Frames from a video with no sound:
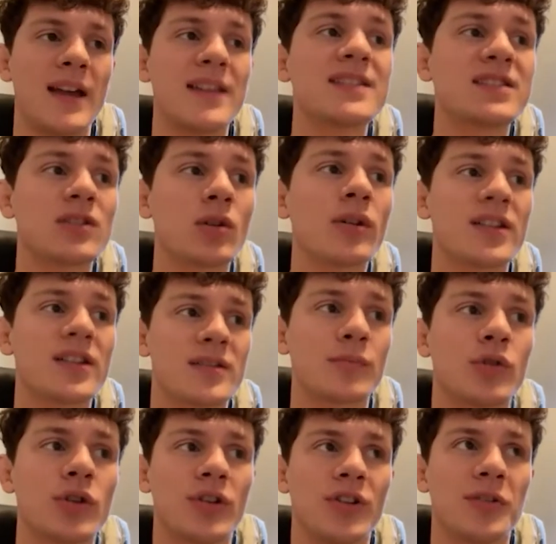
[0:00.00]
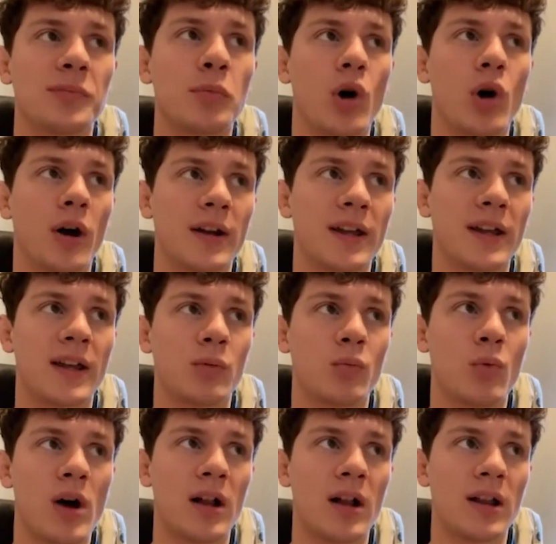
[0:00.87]
and still get some good sparring
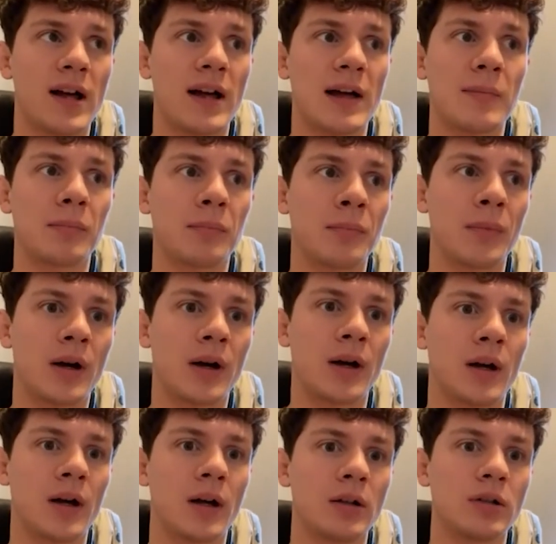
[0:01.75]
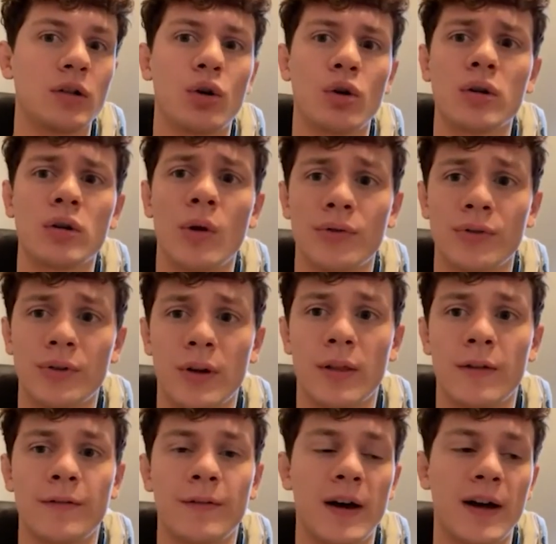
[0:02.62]
in while I'm uh, a little closer
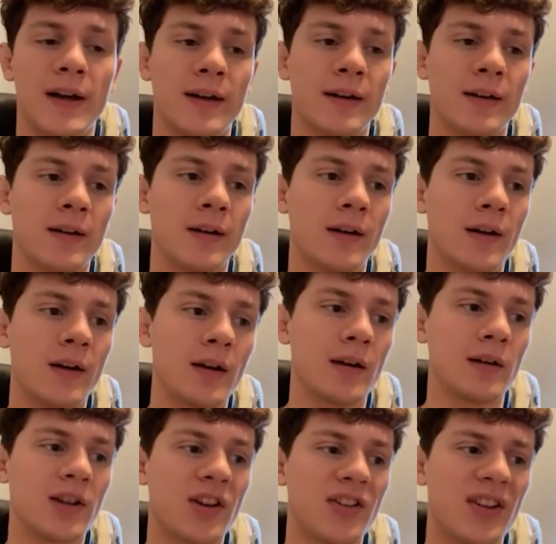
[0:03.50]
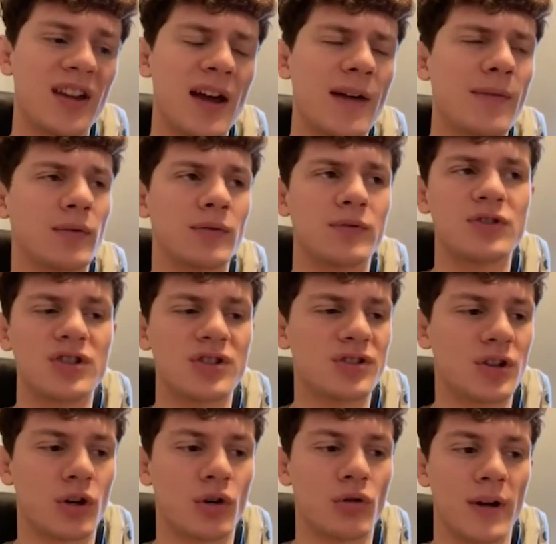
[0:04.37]
to the fight. Cause they have
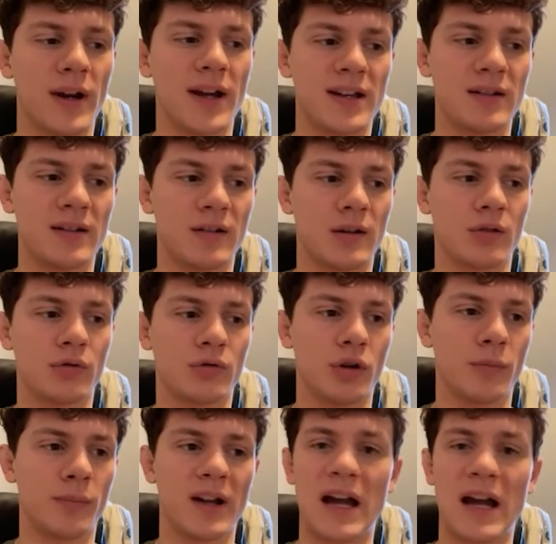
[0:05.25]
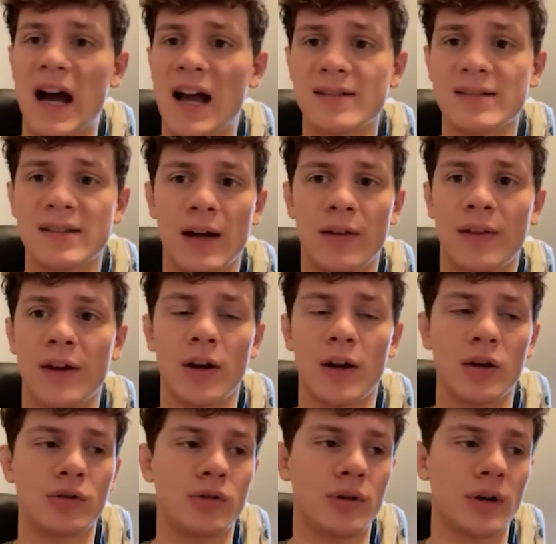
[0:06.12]
just a great group of guys down
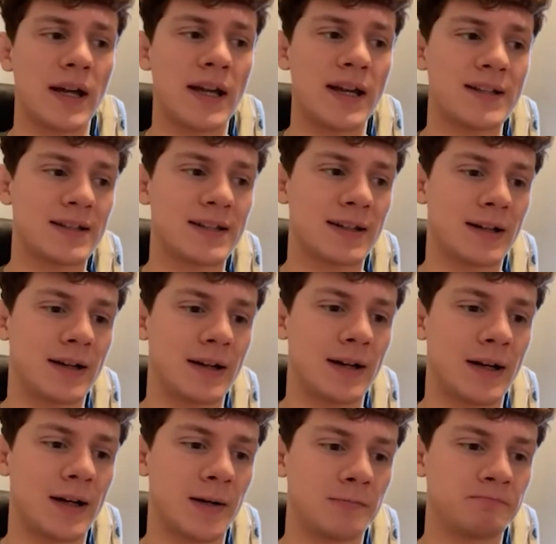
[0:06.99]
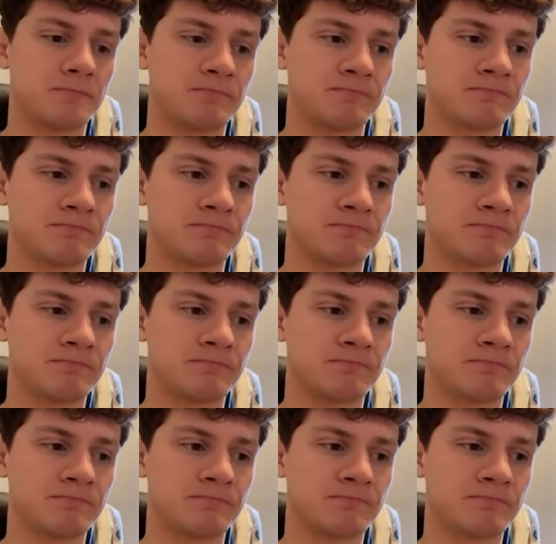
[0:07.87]
there. Great. Um,